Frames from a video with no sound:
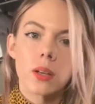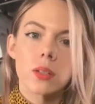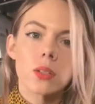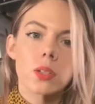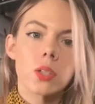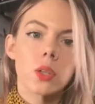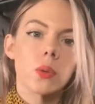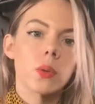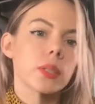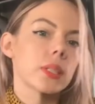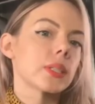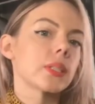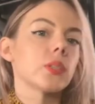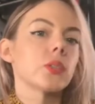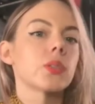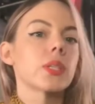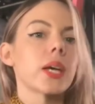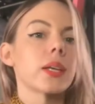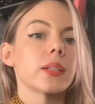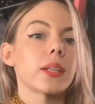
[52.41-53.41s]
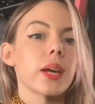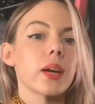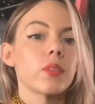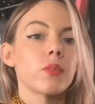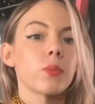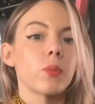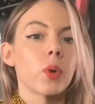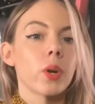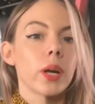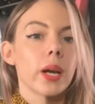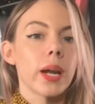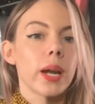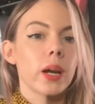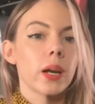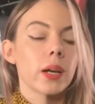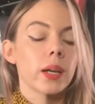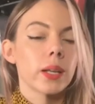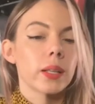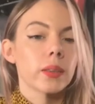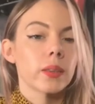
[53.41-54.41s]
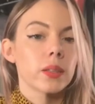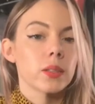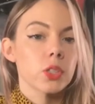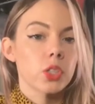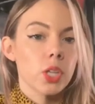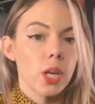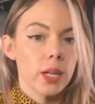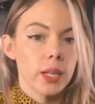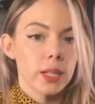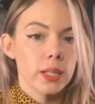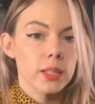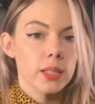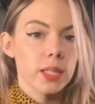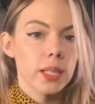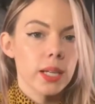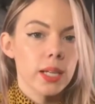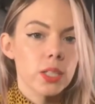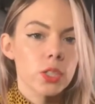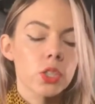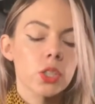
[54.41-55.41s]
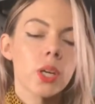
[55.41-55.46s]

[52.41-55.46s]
So you tend to have more hair in the shedding stage.